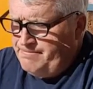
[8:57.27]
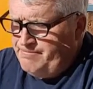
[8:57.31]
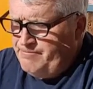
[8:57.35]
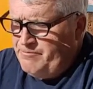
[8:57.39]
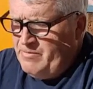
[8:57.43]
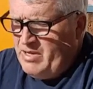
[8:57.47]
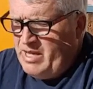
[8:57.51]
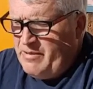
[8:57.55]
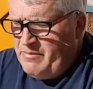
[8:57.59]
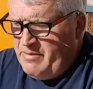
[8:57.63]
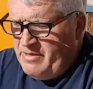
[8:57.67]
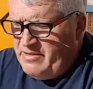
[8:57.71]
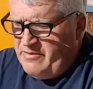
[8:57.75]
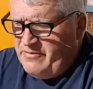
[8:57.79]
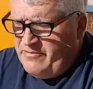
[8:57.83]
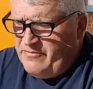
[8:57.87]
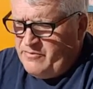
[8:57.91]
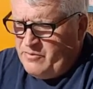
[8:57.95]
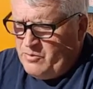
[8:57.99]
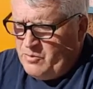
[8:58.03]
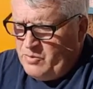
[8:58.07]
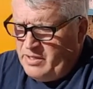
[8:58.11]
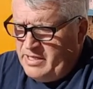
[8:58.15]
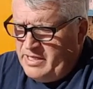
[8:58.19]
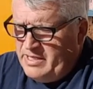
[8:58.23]
maybe the
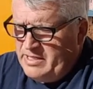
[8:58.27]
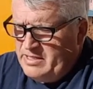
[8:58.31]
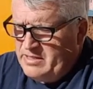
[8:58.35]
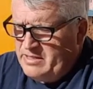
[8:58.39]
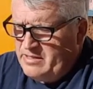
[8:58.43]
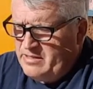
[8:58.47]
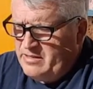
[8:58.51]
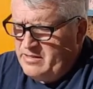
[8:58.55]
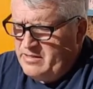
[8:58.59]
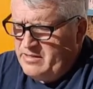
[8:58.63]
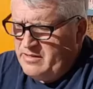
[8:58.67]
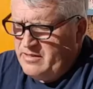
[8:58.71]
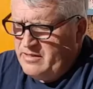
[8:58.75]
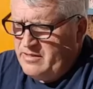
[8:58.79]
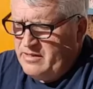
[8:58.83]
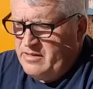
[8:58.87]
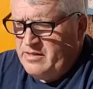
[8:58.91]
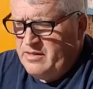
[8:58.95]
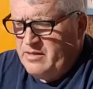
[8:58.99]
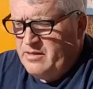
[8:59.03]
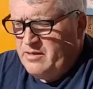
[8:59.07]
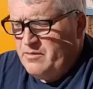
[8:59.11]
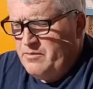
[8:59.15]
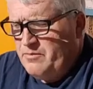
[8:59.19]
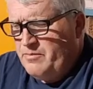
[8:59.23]
40s,
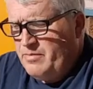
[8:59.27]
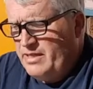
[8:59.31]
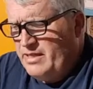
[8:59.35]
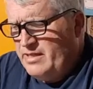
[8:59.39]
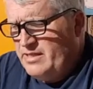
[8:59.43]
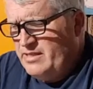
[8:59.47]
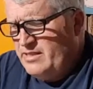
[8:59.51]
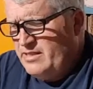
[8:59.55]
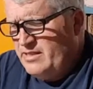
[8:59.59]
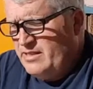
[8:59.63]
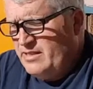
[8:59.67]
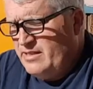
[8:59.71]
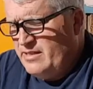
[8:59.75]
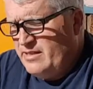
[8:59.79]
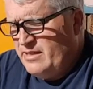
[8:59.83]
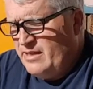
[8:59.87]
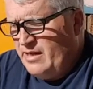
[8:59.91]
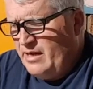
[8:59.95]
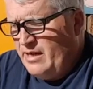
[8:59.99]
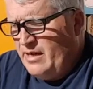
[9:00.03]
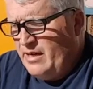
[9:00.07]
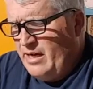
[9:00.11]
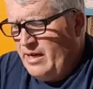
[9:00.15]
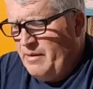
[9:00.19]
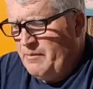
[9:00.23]
but
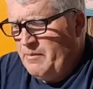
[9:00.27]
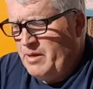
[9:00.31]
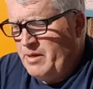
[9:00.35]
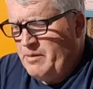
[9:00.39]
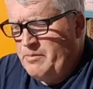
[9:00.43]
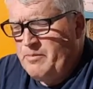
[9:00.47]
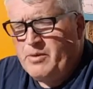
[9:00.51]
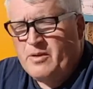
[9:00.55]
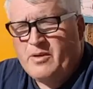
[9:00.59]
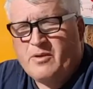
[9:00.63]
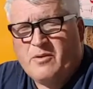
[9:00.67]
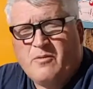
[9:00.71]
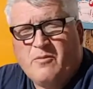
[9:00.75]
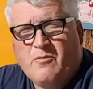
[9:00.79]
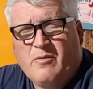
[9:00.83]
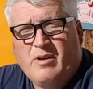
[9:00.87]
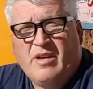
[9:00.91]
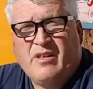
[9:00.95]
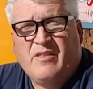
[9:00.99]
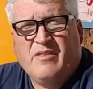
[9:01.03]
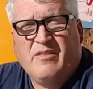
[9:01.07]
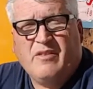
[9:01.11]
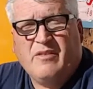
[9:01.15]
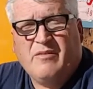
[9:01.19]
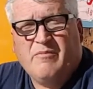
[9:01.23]
I'm going to put it
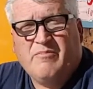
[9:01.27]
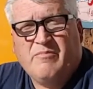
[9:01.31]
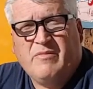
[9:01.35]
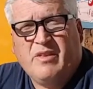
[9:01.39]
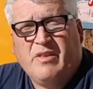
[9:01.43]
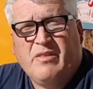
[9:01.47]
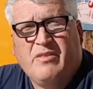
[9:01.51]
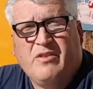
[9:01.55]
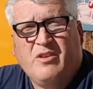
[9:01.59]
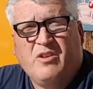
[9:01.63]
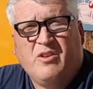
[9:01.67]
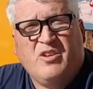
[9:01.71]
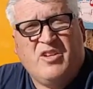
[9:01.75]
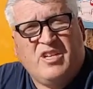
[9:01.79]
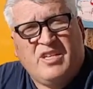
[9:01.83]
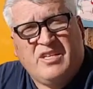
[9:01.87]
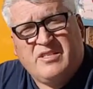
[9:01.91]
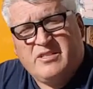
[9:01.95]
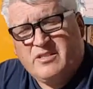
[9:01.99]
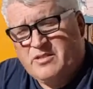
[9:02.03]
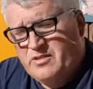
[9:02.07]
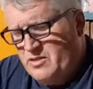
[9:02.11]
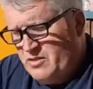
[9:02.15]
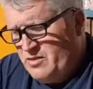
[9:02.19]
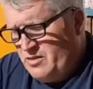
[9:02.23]
around the
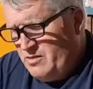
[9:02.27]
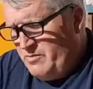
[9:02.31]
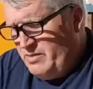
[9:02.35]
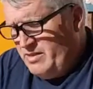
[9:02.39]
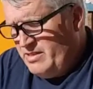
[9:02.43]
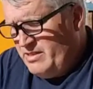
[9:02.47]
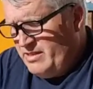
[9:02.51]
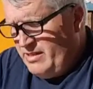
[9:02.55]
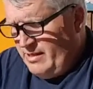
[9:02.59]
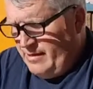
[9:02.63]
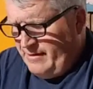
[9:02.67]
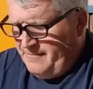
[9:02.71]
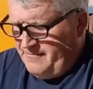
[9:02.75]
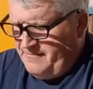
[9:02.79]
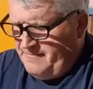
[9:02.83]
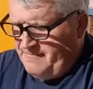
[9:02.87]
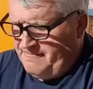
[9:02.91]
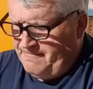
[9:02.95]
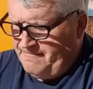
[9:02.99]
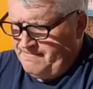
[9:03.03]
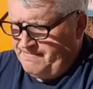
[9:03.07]
30s just to be safe,